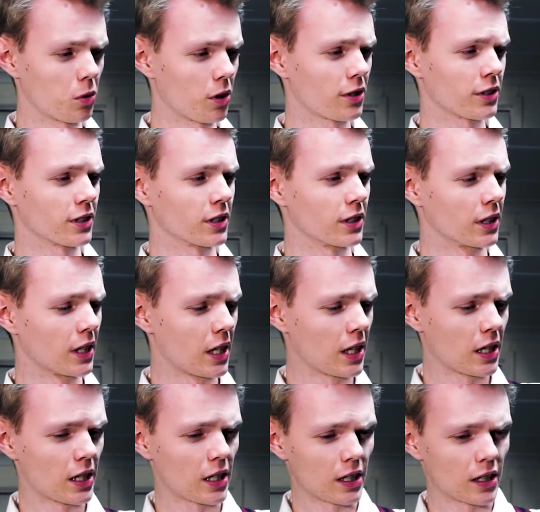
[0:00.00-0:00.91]
want to
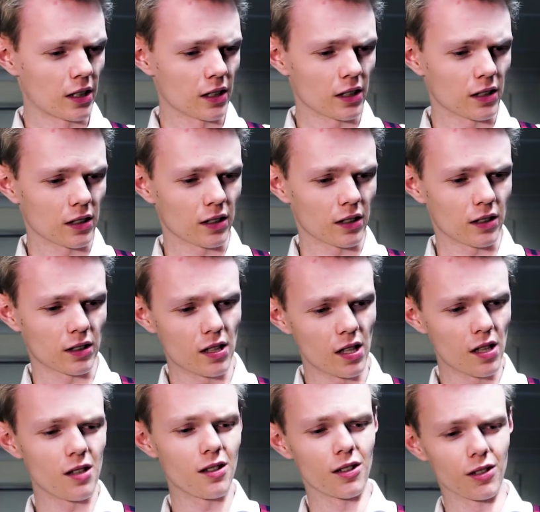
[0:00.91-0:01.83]

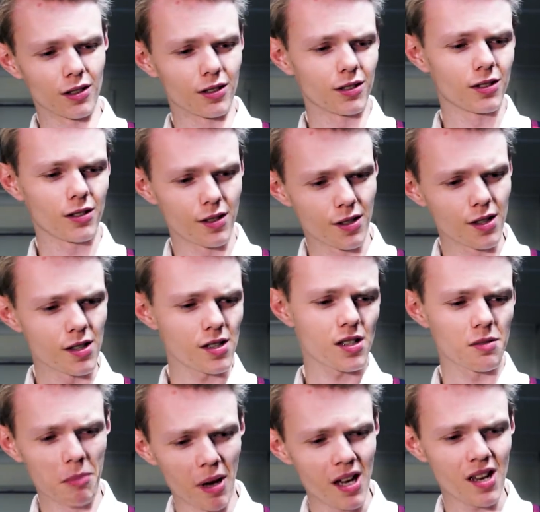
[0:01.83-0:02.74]
kill
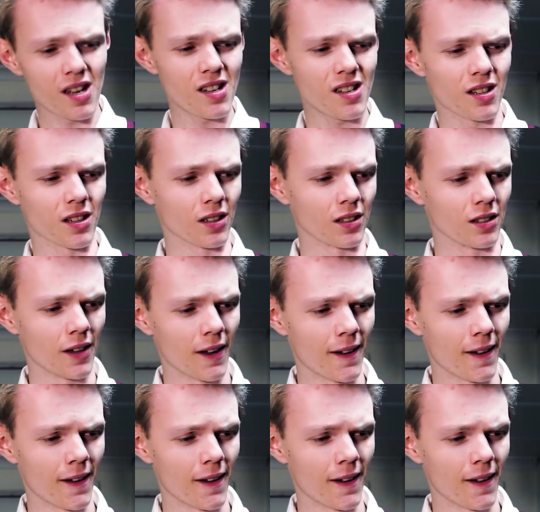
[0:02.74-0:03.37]
this man?